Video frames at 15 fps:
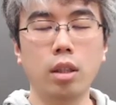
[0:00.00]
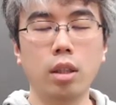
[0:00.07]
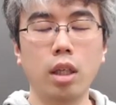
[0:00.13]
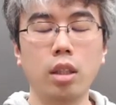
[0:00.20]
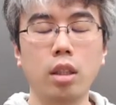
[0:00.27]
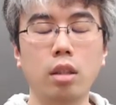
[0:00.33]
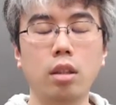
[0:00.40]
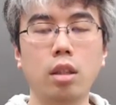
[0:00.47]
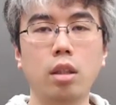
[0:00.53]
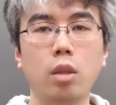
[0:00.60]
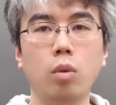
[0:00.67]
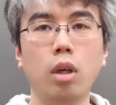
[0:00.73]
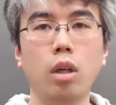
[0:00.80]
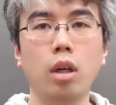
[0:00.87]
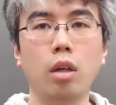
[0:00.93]
the
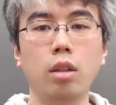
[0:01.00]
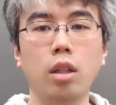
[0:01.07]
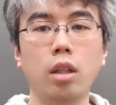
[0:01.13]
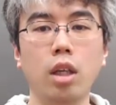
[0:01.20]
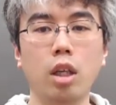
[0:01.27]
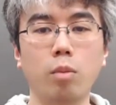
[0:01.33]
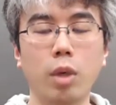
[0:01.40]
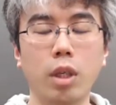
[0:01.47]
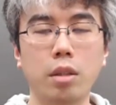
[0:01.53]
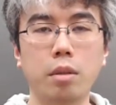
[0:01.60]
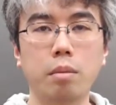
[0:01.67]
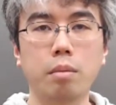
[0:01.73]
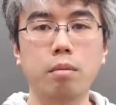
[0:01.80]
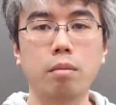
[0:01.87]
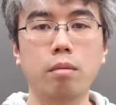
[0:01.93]
ID is indeed
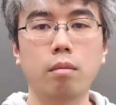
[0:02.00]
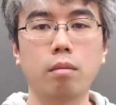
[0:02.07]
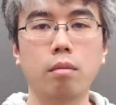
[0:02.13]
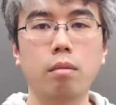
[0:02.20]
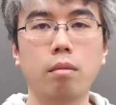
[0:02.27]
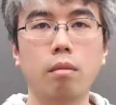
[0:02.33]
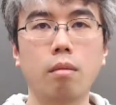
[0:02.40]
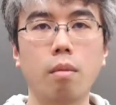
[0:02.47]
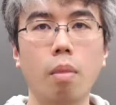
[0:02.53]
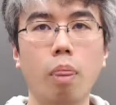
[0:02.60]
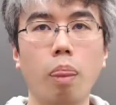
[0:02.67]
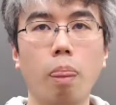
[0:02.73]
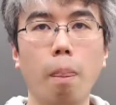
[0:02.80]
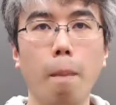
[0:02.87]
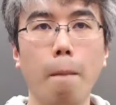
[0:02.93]
no longer
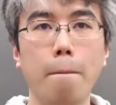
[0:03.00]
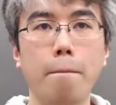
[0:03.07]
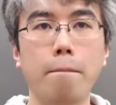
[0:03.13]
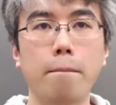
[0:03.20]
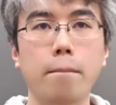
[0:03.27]
monotonically